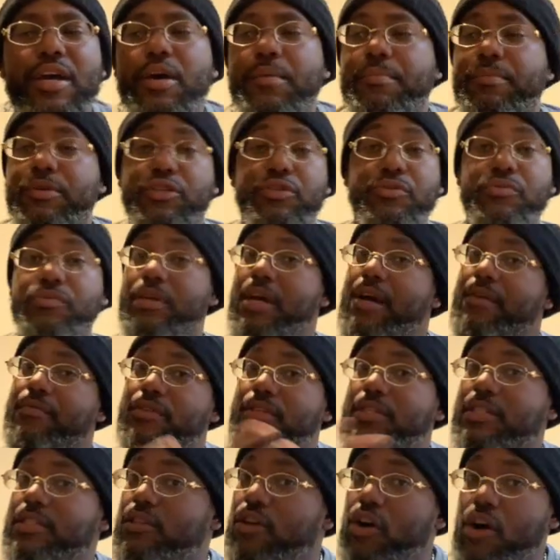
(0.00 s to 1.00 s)
But you never
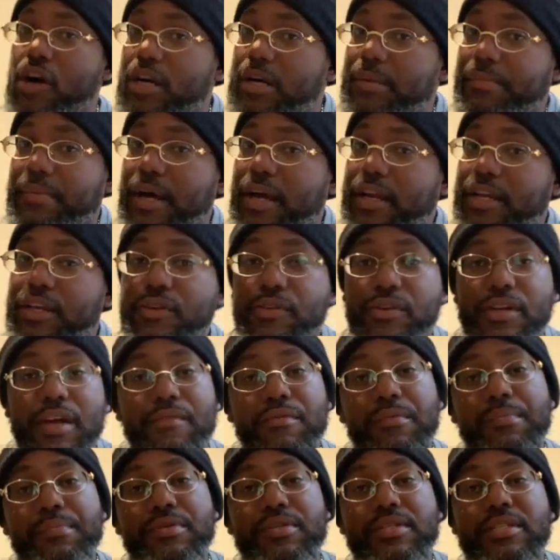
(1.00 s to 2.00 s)
talk about it. You never
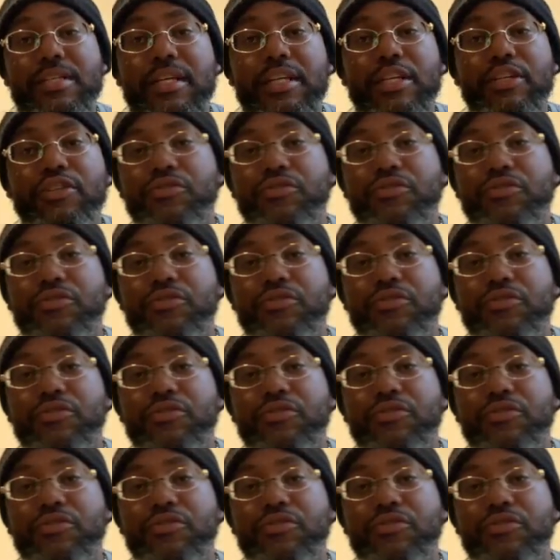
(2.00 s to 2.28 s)
present it.